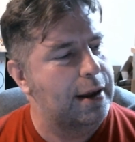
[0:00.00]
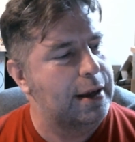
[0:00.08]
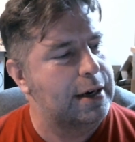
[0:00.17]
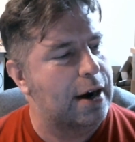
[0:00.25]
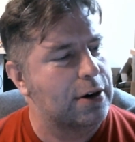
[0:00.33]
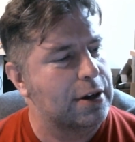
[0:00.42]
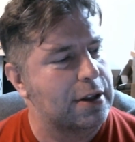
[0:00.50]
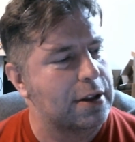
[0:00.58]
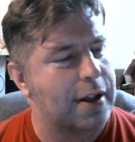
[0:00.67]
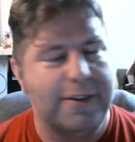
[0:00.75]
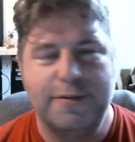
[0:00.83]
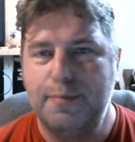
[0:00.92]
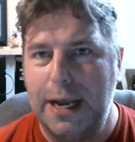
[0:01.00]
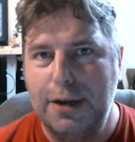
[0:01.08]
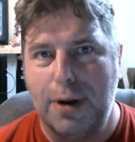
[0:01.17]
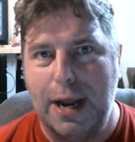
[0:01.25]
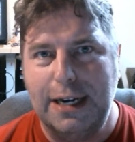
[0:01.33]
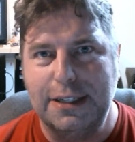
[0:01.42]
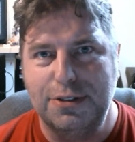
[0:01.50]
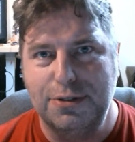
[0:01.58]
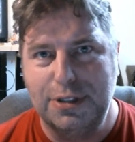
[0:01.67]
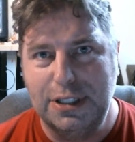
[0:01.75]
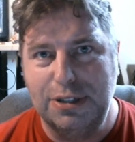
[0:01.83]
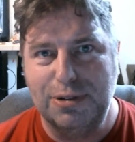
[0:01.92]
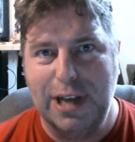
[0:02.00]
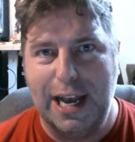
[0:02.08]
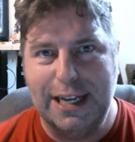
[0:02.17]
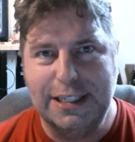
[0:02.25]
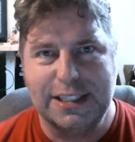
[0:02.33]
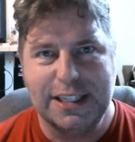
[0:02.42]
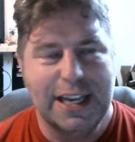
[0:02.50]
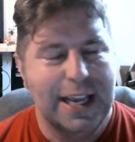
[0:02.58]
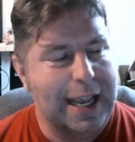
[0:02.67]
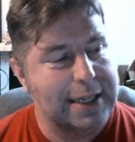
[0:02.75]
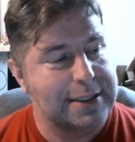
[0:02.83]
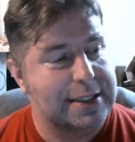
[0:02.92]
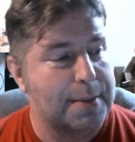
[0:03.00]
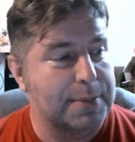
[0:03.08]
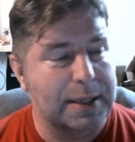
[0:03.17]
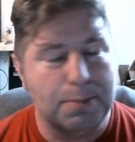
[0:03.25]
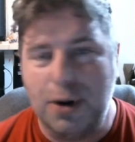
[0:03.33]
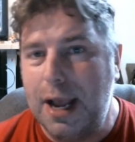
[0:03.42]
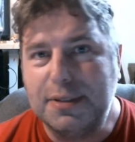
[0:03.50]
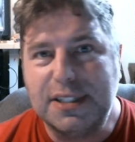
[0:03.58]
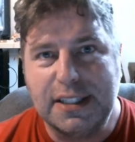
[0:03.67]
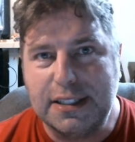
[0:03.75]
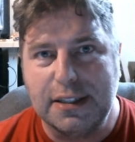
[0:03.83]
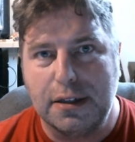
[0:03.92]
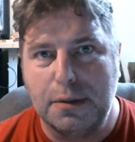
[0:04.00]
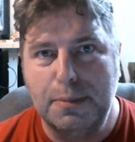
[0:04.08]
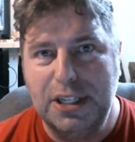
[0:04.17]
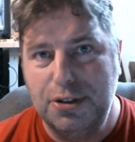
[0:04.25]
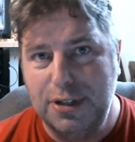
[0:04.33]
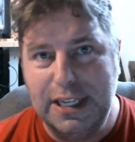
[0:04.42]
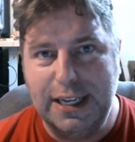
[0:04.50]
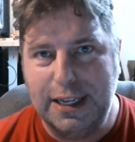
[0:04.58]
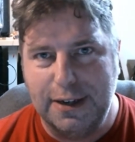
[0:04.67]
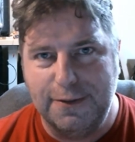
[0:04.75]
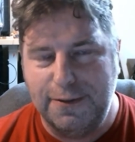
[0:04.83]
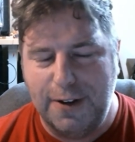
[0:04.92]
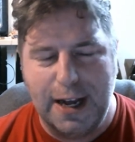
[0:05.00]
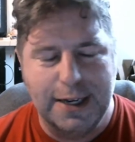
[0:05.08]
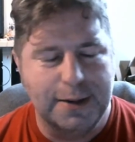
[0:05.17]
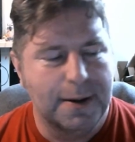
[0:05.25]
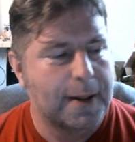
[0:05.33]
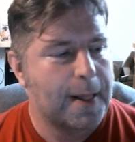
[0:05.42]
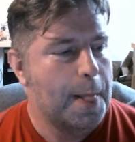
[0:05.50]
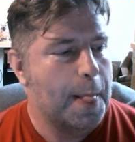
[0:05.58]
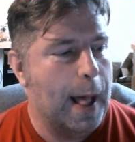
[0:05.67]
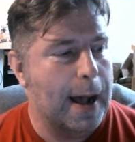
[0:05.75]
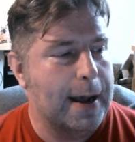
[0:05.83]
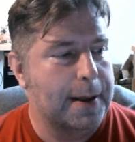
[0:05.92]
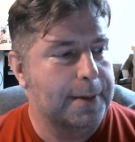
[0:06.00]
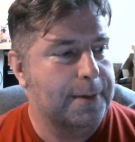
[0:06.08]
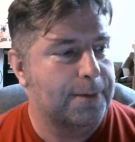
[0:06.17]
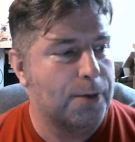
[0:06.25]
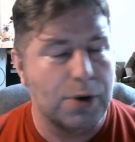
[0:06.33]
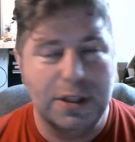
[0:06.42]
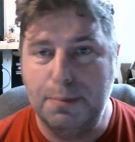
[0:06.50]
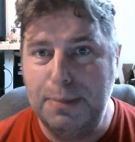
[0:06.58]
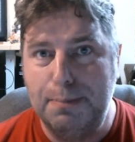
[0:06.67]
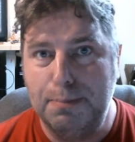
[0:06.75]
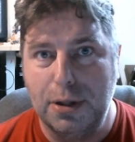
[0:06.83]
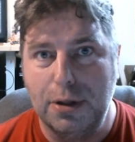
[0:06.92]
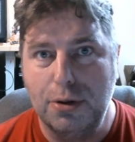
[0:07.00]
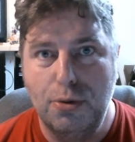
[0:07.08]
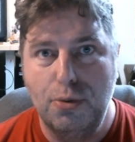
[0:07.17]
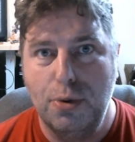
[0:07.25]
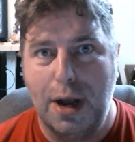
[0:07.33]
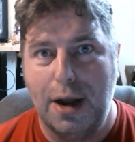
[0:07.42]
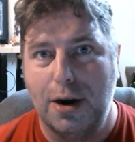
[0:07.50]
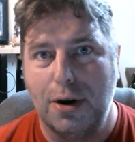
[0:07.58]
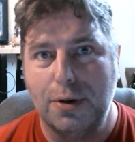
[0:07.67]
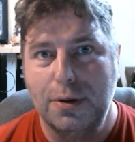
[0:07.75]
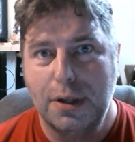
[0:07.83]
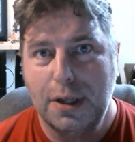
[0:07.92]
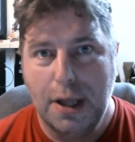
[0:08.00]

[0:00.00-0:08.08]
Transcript: an article of my gratitude to you guys and something perhaps that's a little bit unique and fun uh, for the people who are